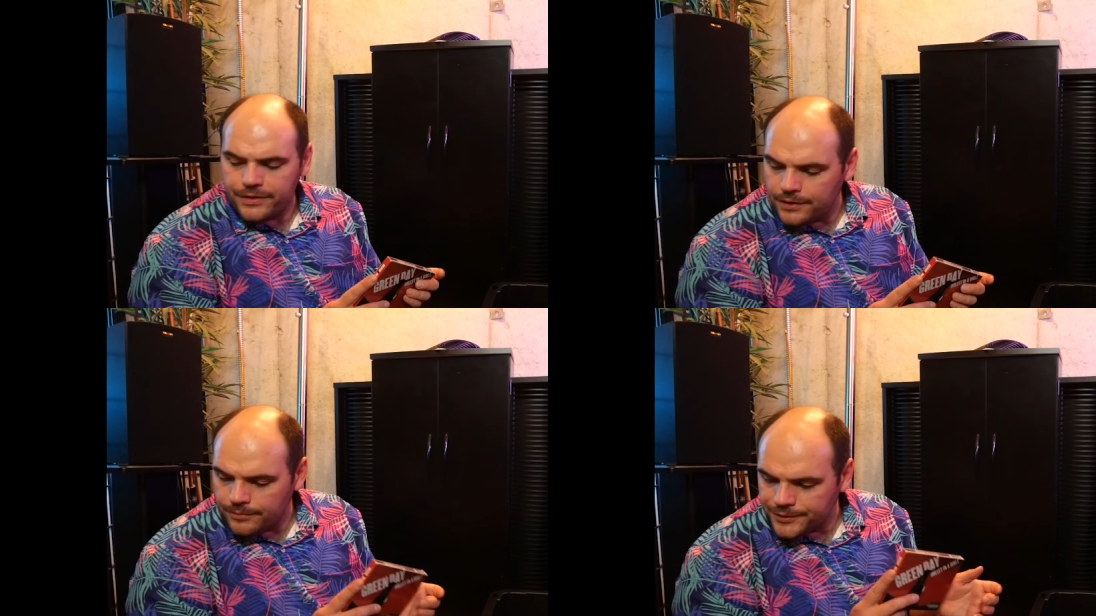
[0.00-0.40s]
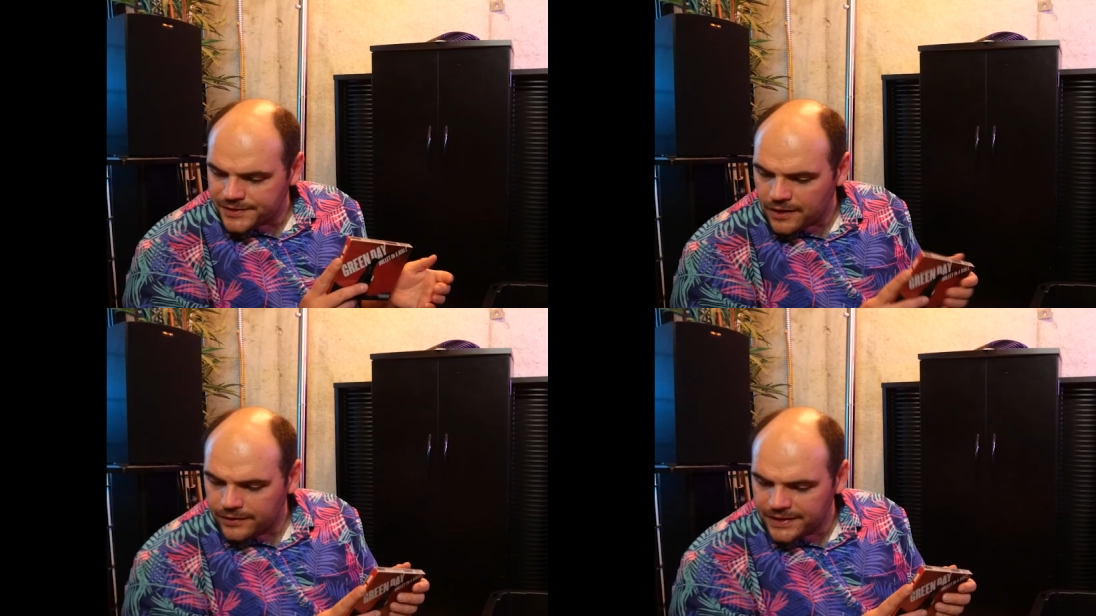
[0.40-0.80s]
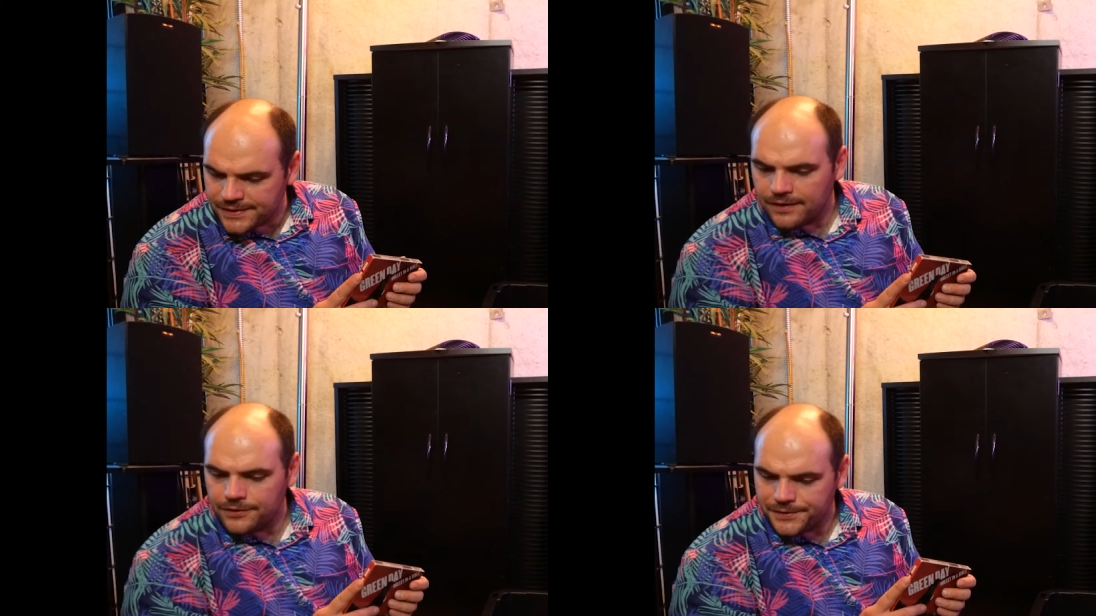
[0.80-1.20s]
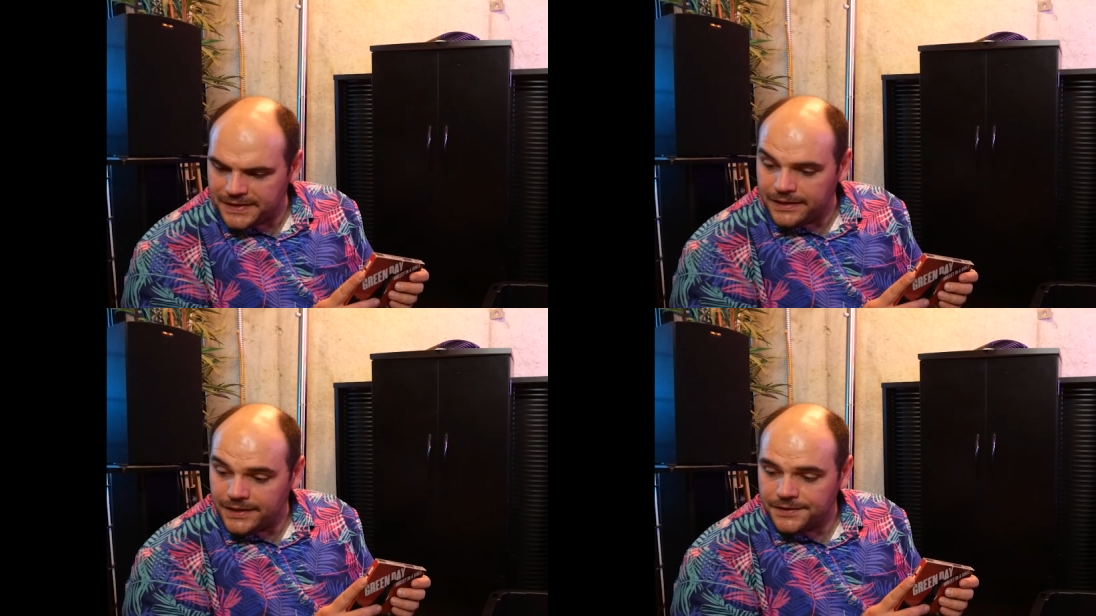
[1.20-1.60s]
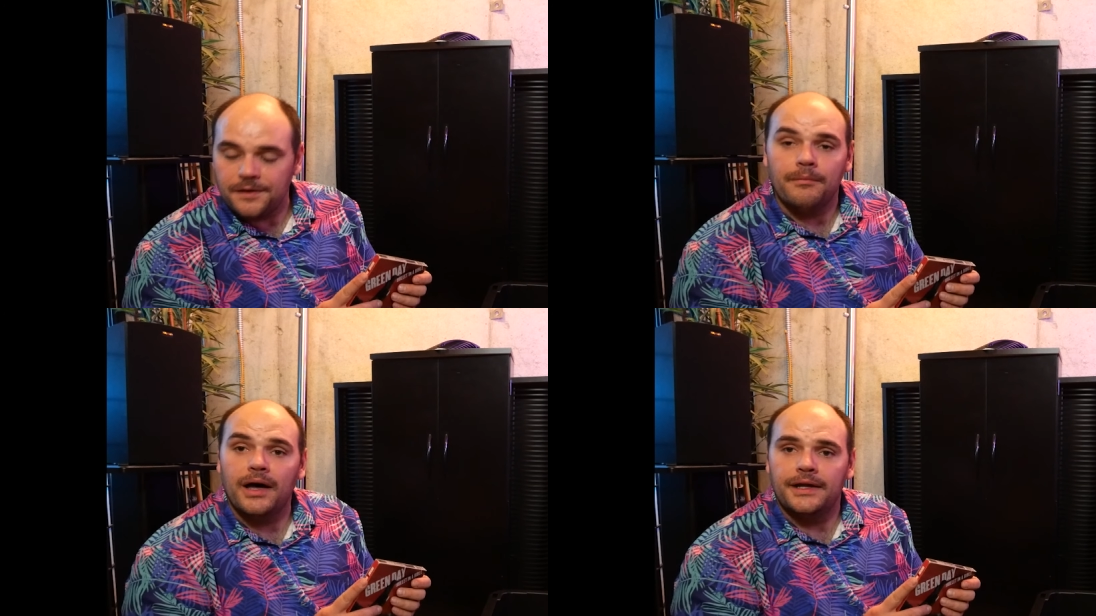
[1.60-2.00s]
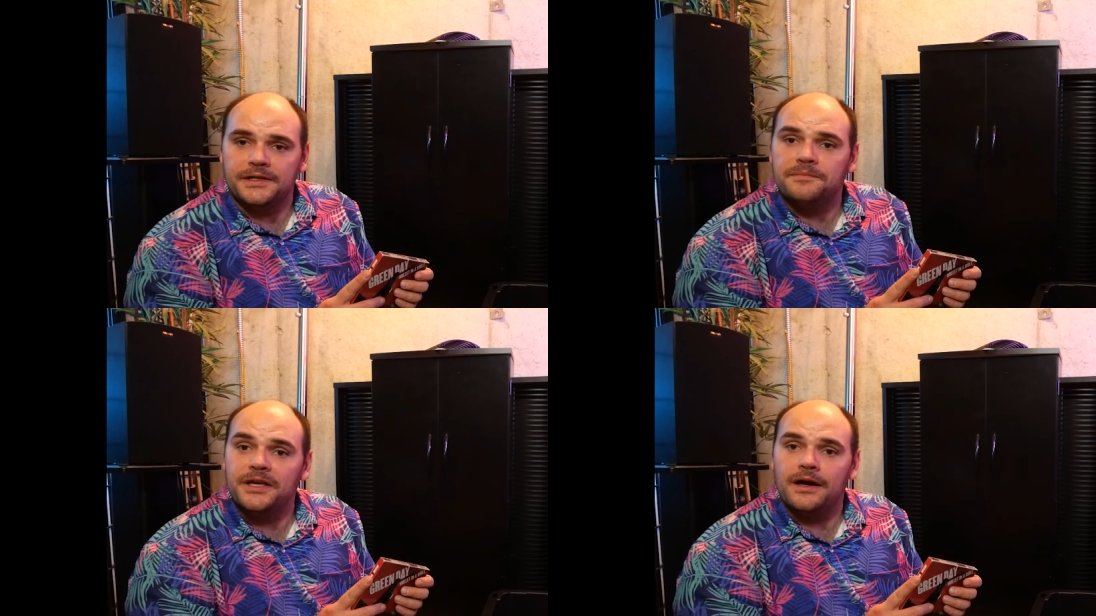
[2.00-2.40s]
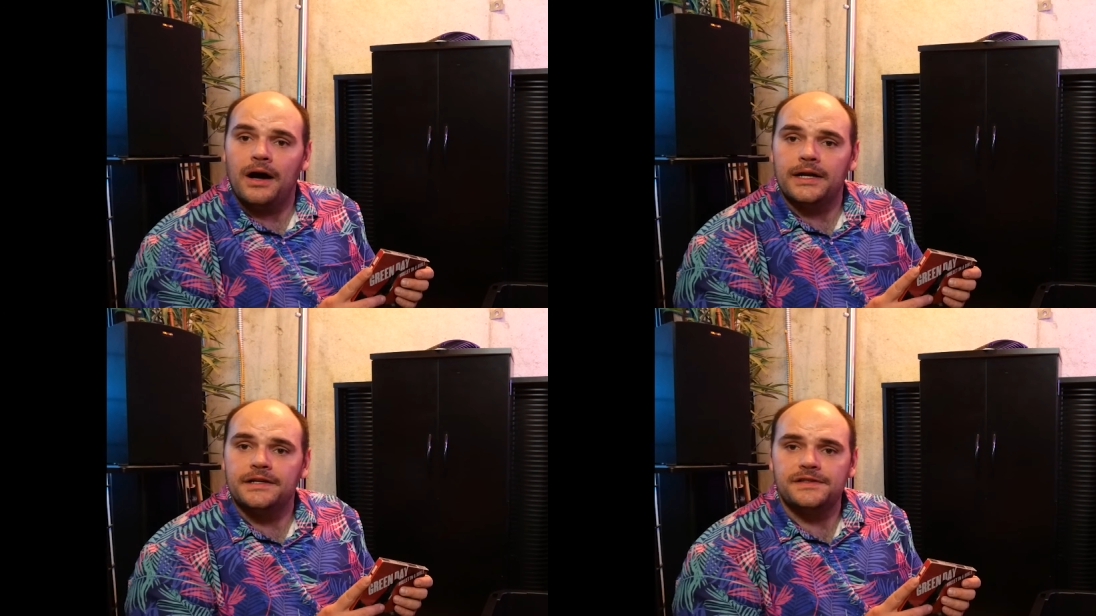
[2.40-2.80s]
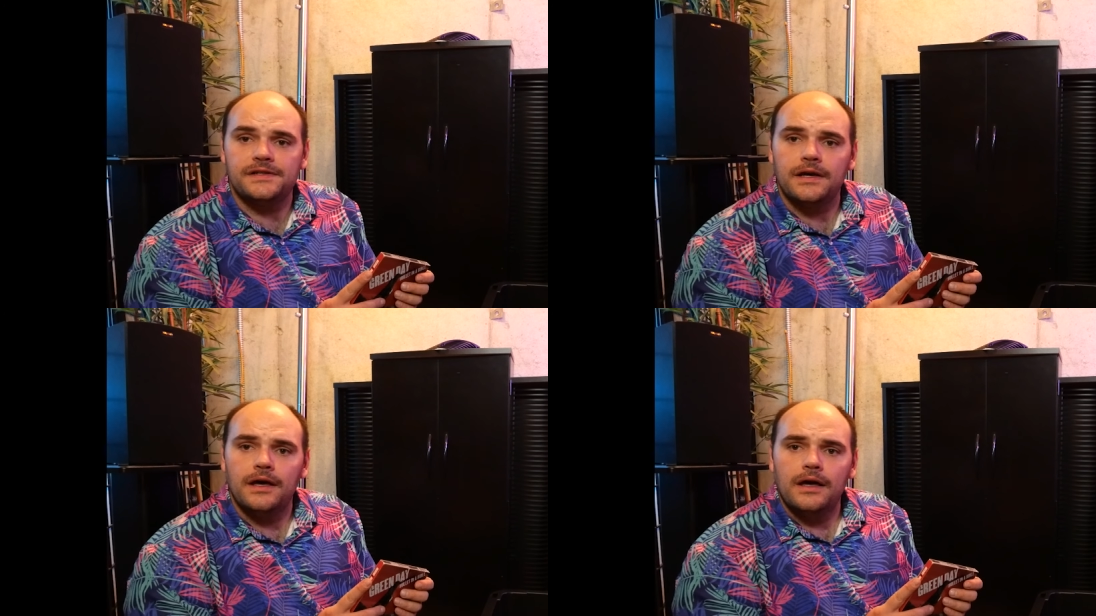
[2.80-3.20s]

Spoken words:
than almost all these other CDs combined, to be honest.